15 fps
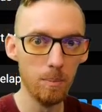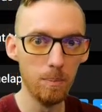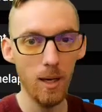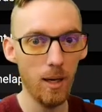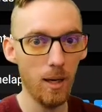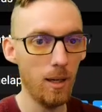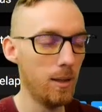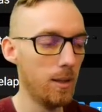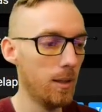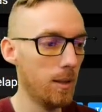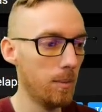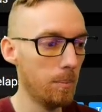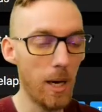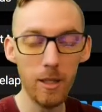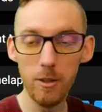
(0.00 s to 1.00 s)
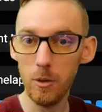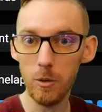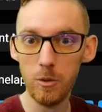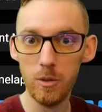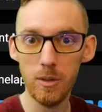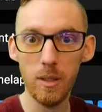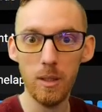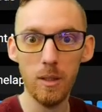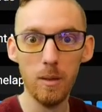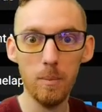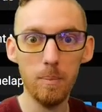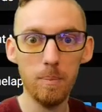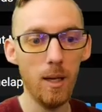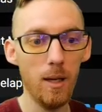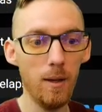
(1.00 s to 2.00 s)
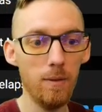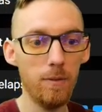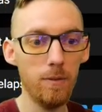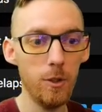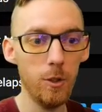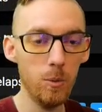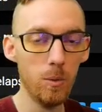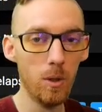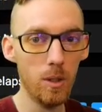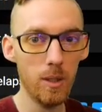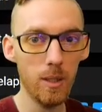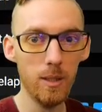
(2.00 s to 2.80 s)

and the macros set up, if you run